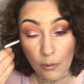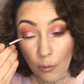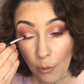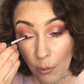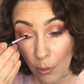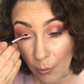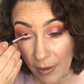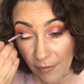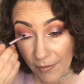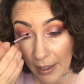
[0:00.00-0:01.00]
or with
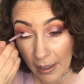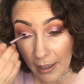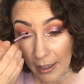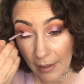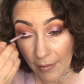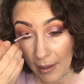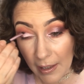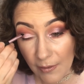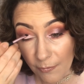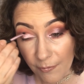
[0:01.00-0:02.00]
a finger, and that
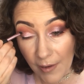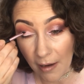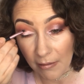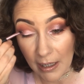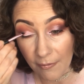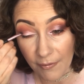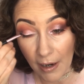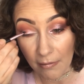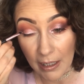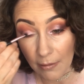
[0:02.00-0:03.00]
is very,
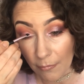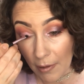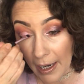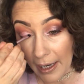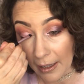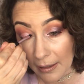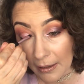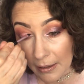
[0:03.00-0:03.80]
very rare.